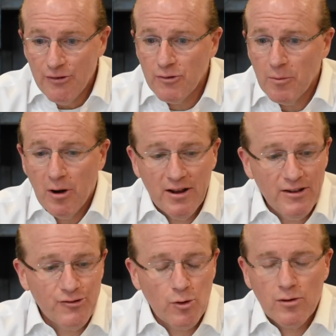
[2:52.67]
This was a part
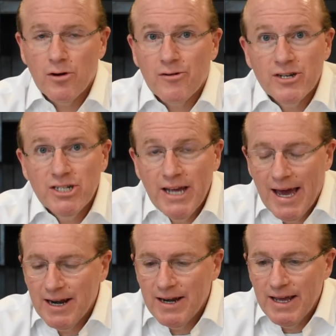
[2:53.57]
of historical
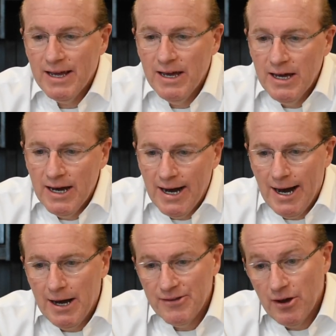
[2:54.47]
Christianity
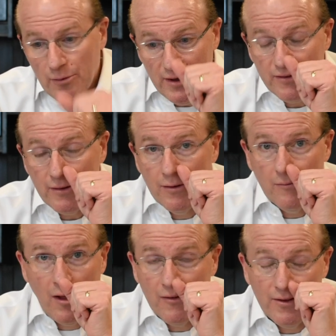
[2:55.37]
uh, until
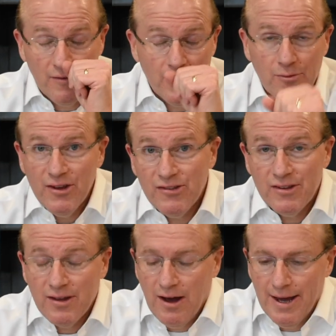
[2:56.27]
relatively
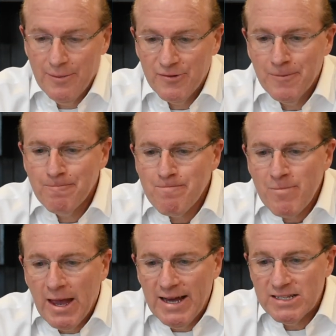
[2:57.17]
recent times,
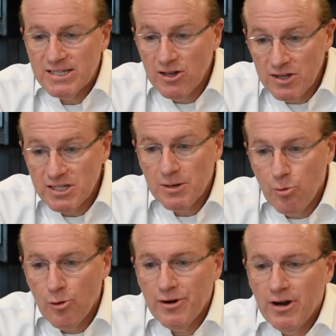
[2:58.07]
and still is an
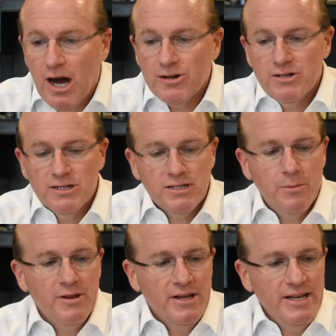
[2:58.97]
important doctrine in
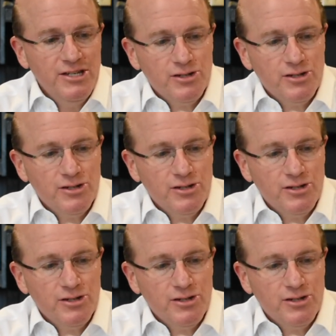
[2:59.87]
some of the